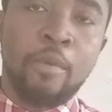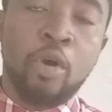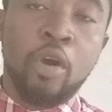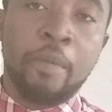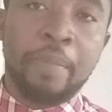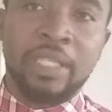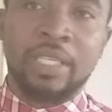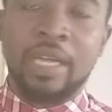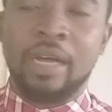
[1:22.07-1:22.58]

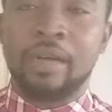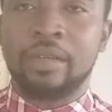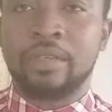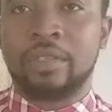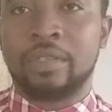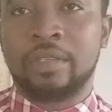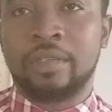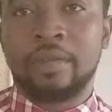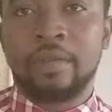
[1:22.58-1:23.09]

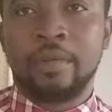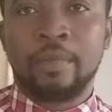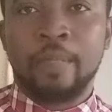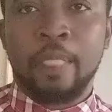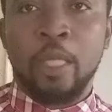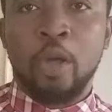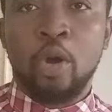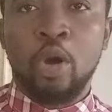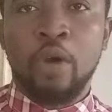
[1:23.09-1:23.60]

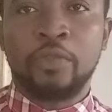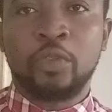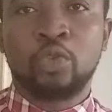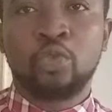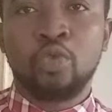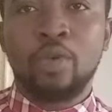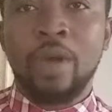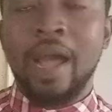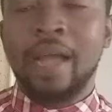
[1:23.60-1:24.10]
orbitals of
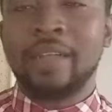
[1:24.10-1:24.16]
two